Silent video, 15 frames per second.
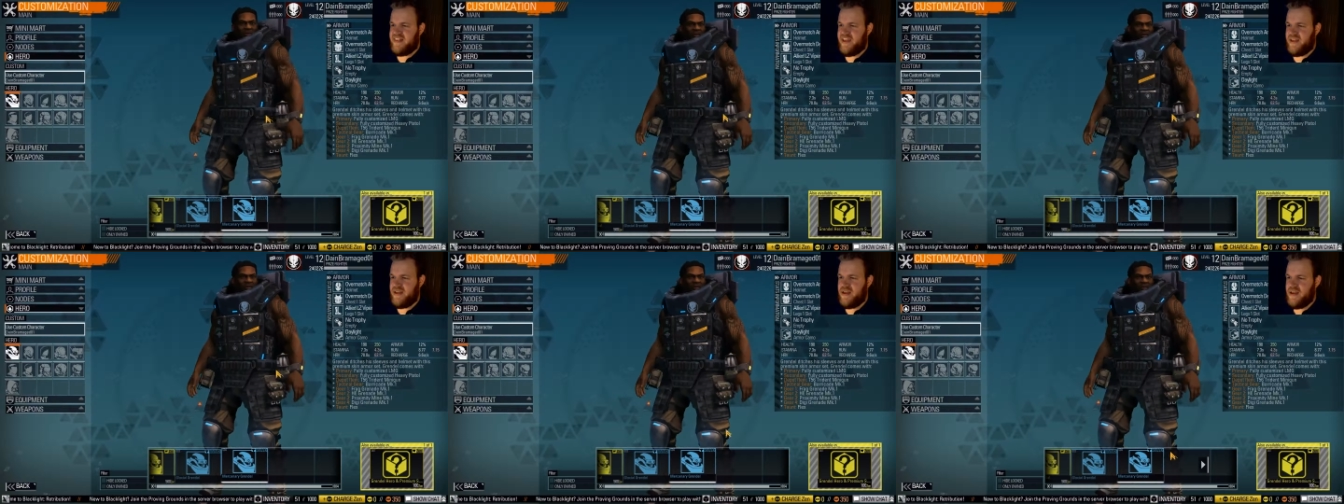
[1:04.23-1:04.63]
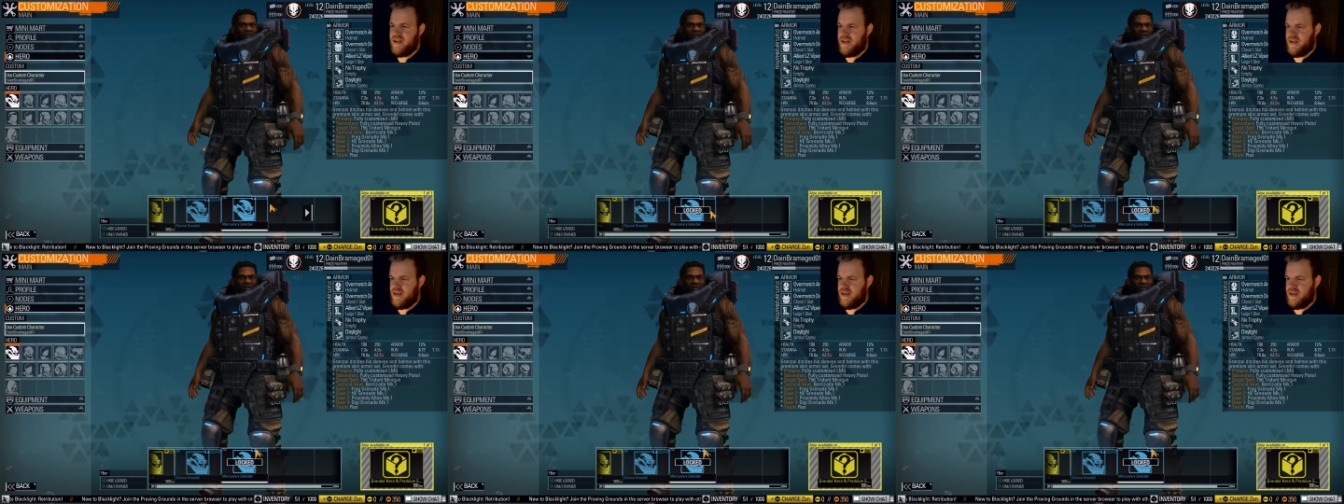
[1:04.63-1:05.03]
get that.
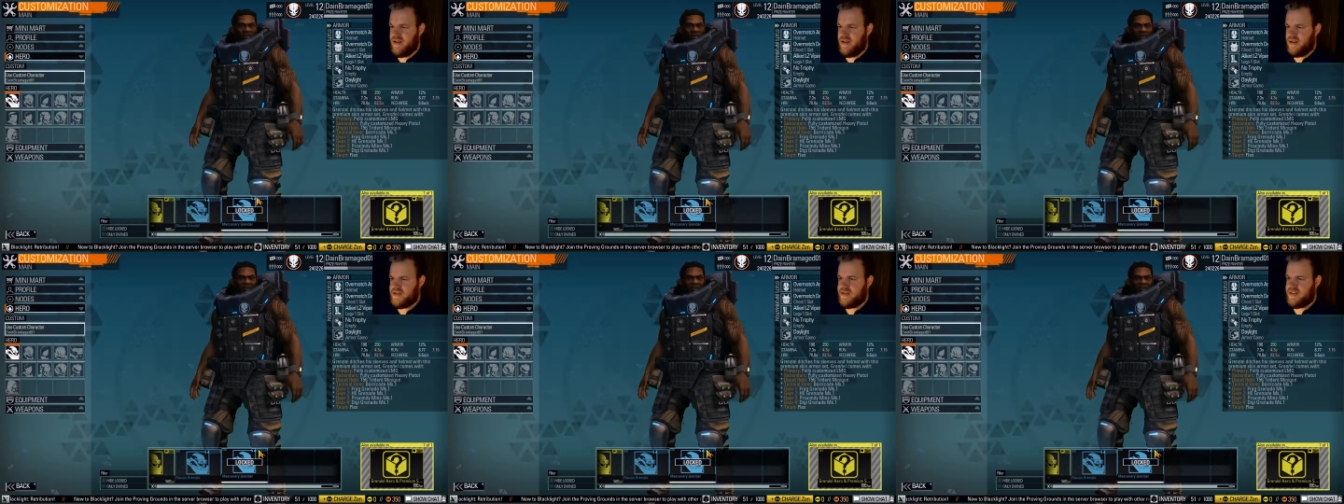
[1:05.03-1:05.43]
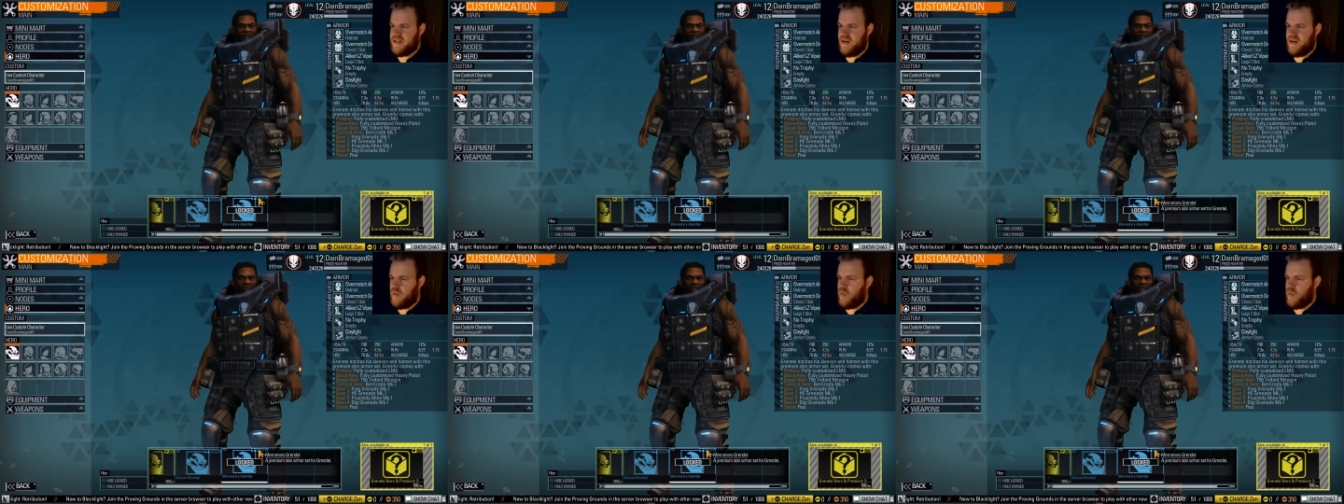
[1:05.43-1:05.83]
Uh,
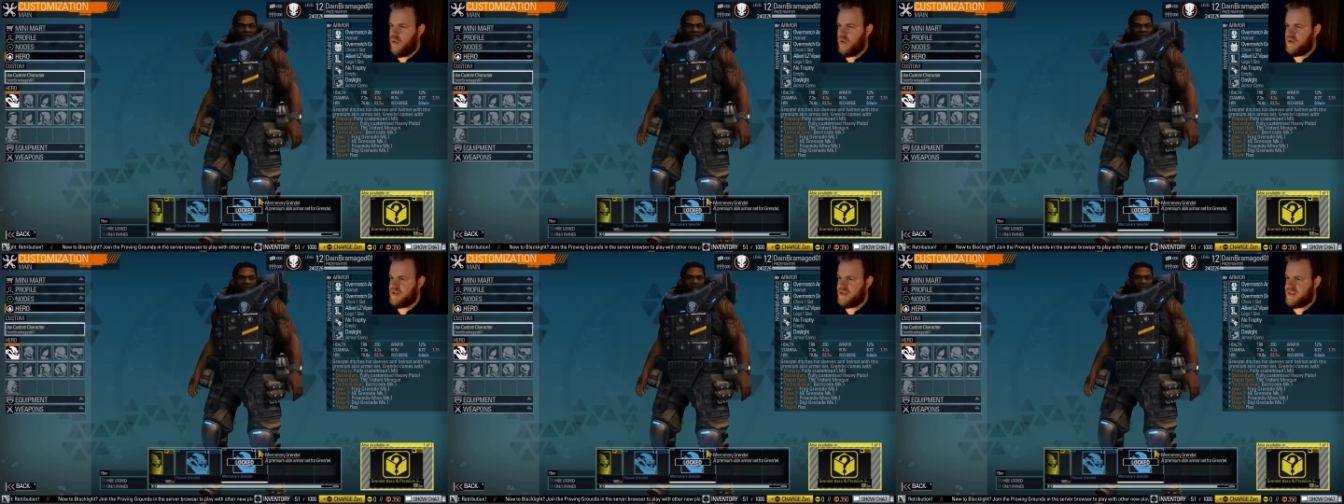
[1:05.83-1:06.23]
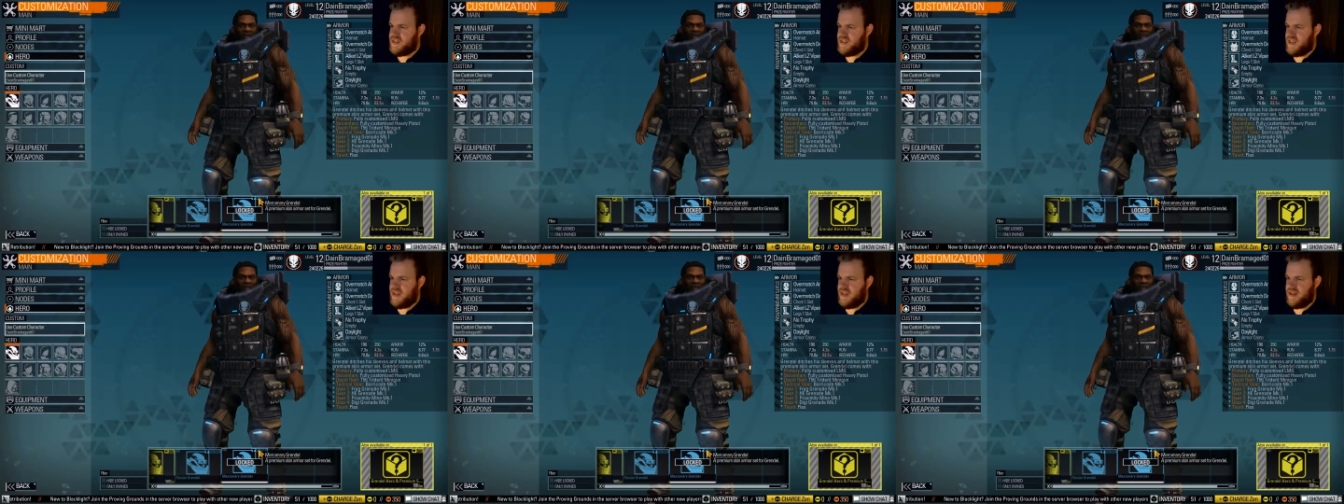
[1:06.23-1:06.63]
it's an award
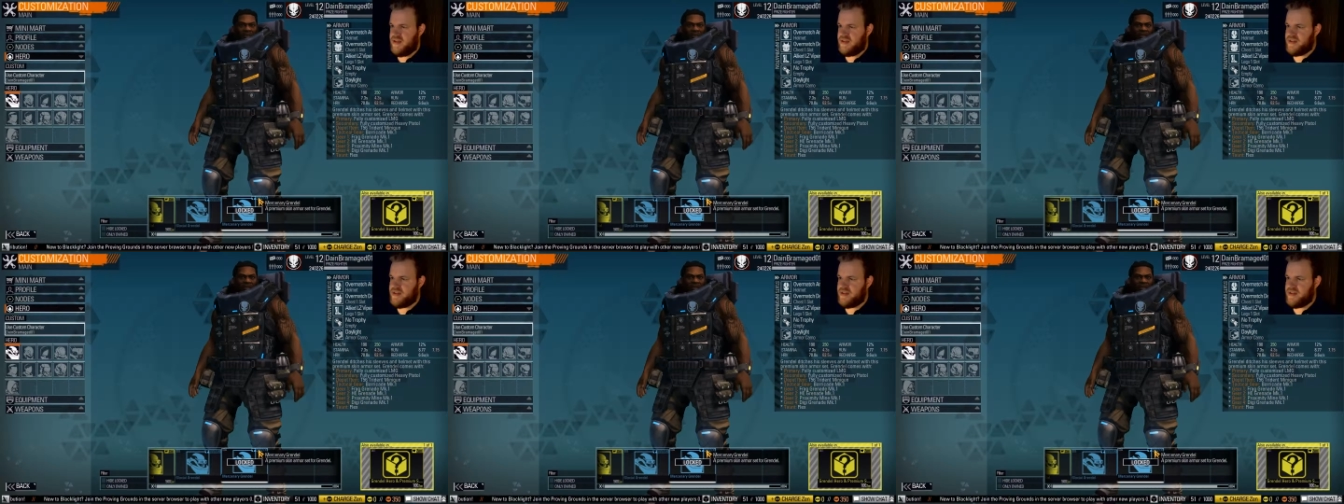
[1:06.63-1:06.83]
skin.